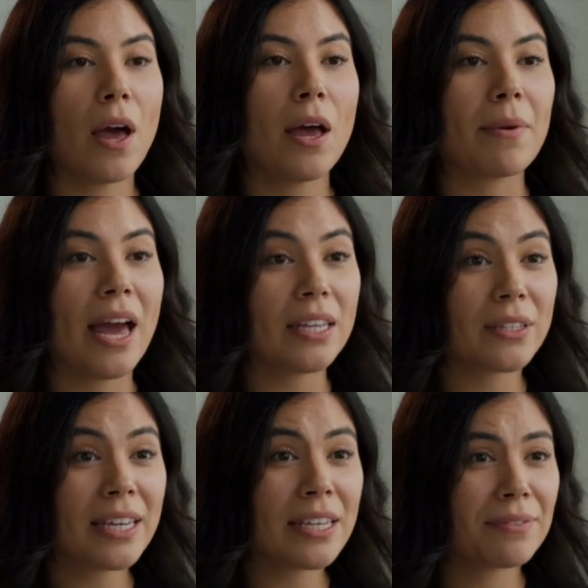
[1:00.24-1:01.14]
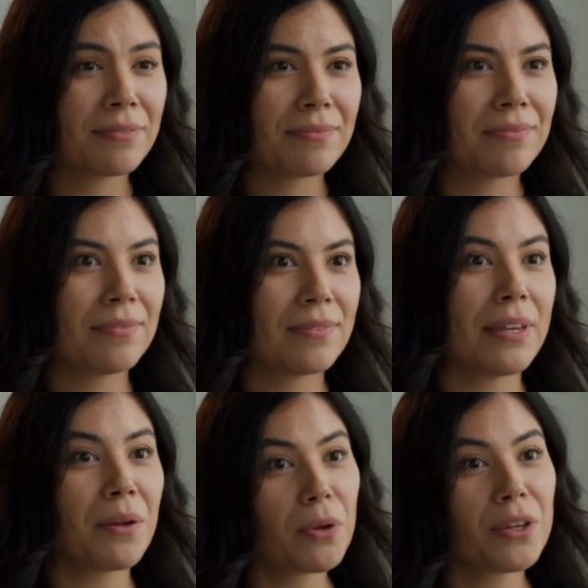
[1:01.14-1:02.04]
automatically.
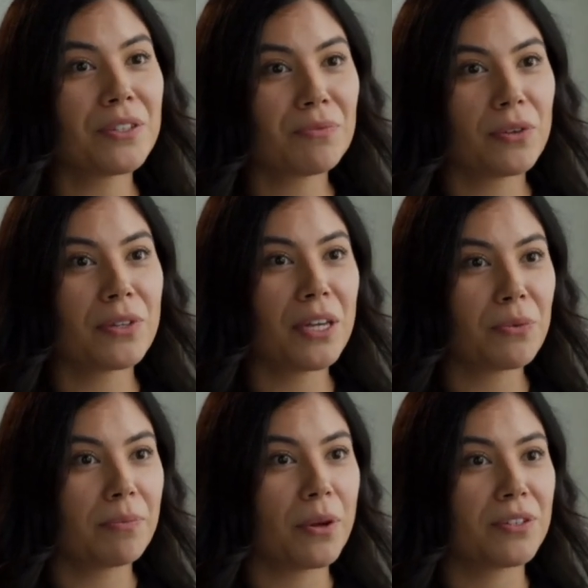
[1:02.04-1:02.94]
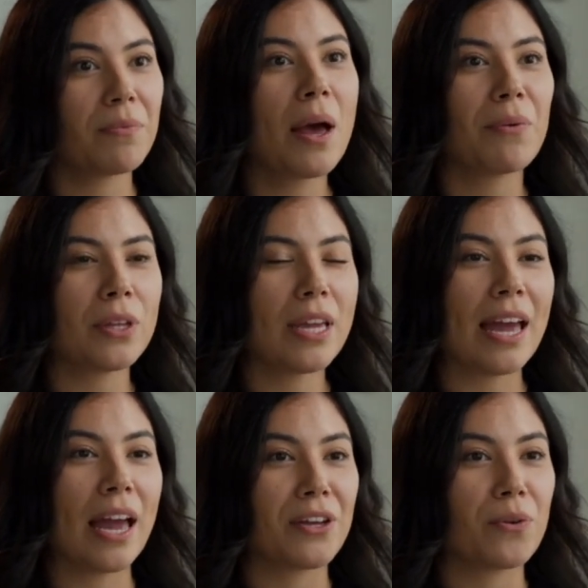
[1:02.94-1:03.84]
It works smoothly with most popular
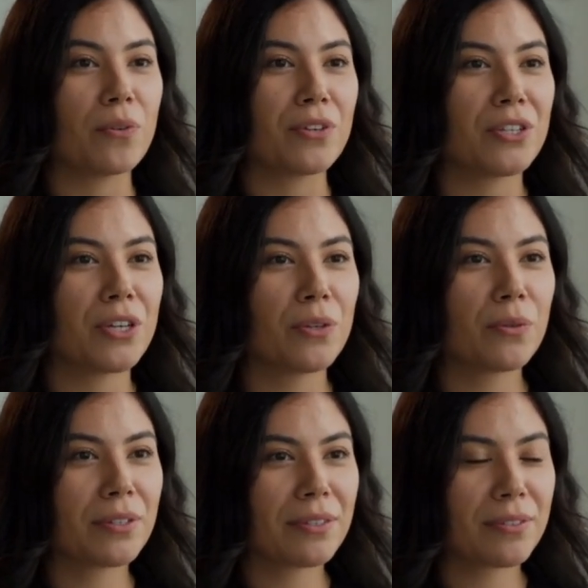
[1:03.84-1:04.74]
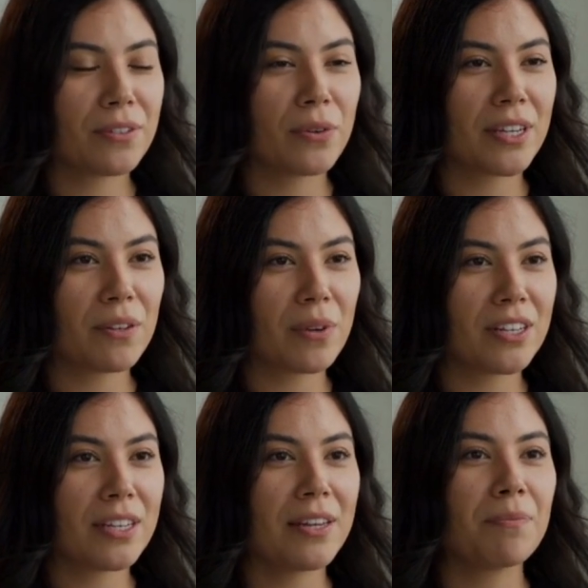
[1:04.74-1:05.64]
AI tools too, so
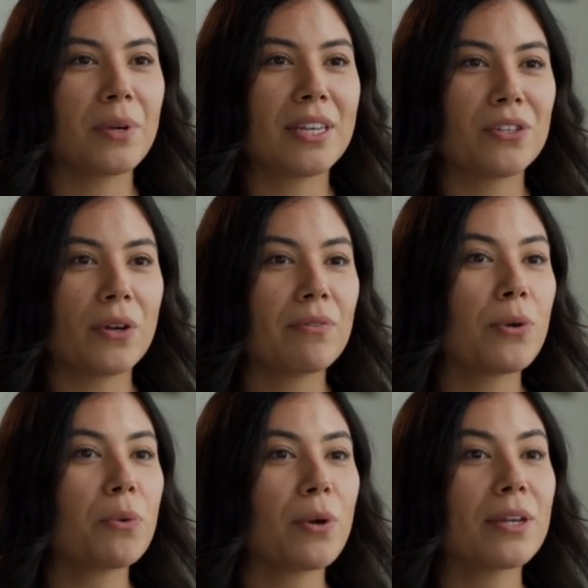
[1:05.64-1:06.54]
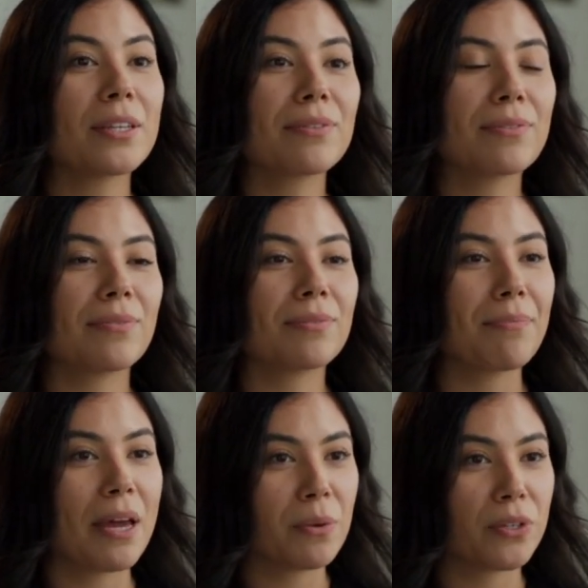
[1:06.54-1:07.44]
integration is pretty straightforward.
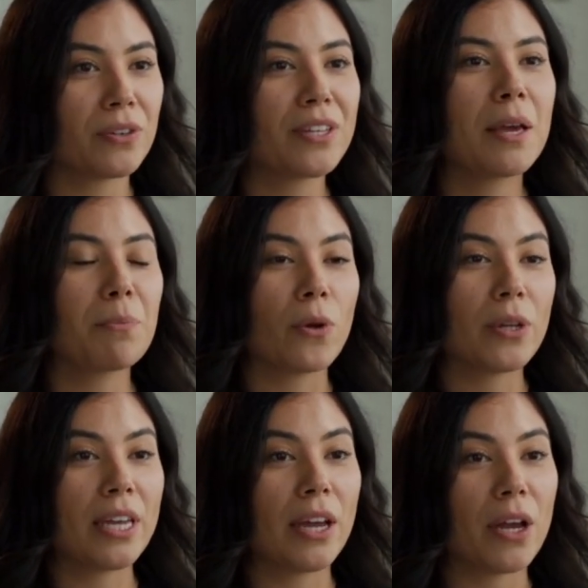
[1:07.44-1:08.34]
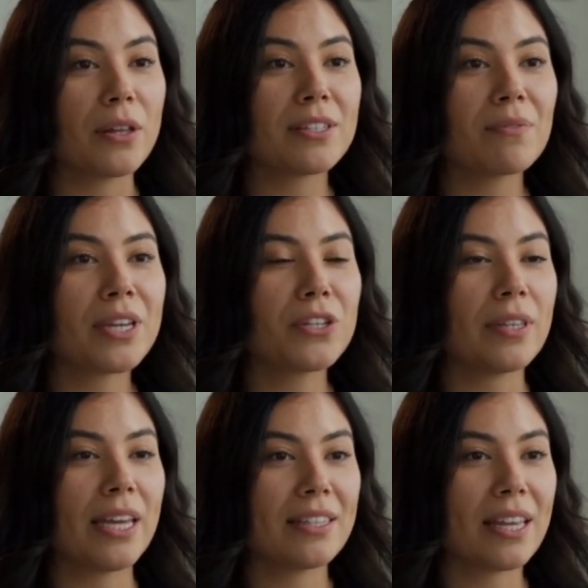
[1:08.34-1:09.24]
People using Aporia are
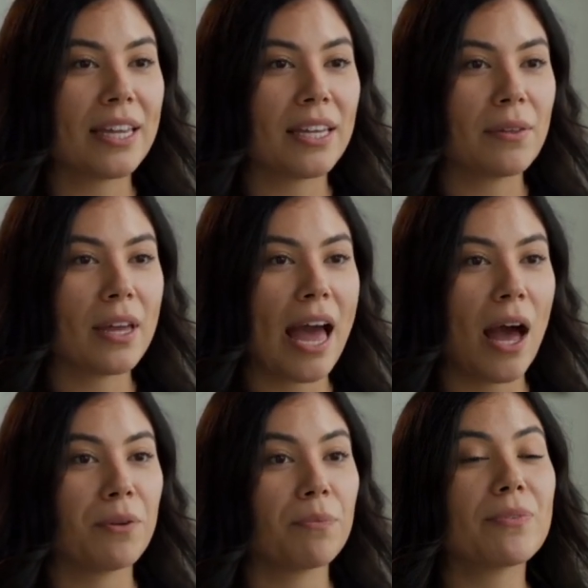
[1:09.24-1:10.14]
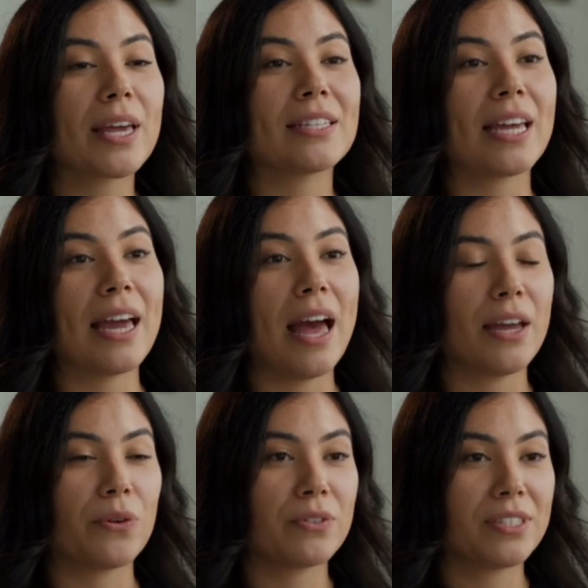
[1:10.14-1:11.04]
especially excited about how it prevents
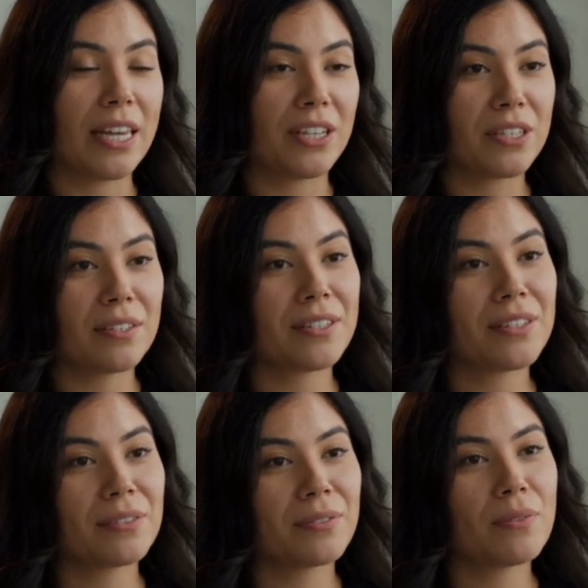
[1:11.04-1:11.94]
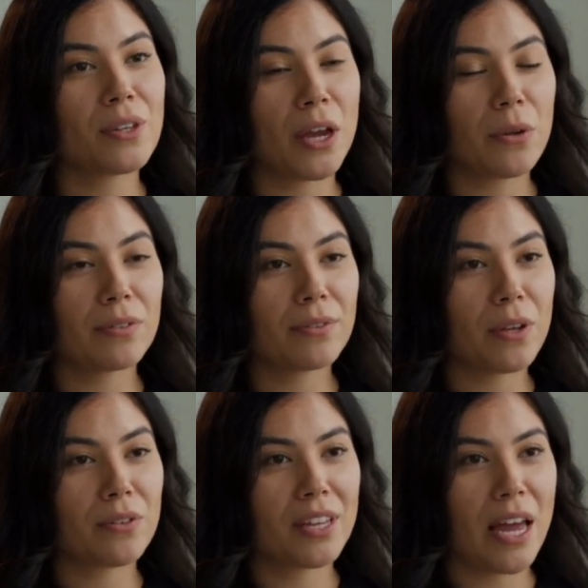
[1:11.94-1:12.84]
AI hallucinations. You know,
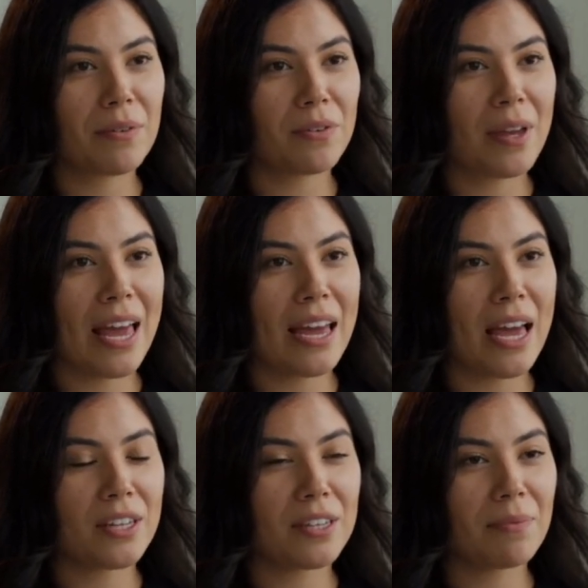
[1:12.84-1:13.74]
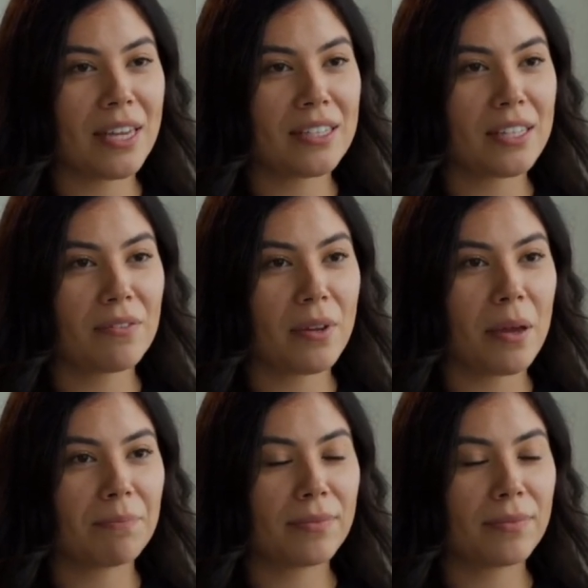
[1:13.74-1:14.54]
those times when AI just makes stuff up.